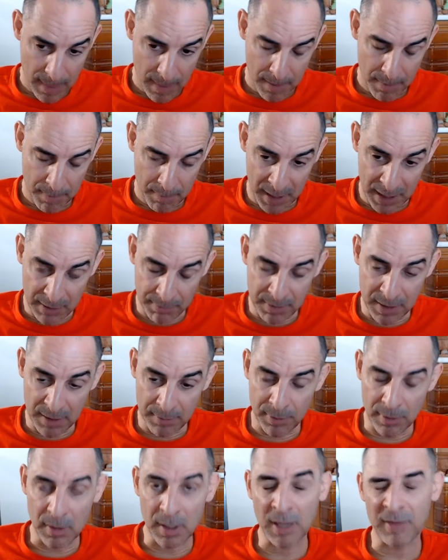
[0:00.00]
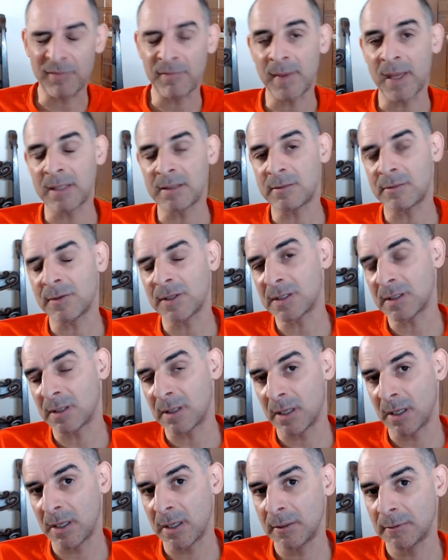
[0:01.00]
many people I've met
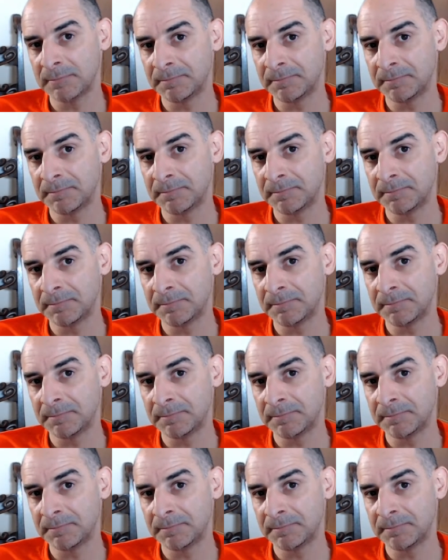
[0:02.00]
recently,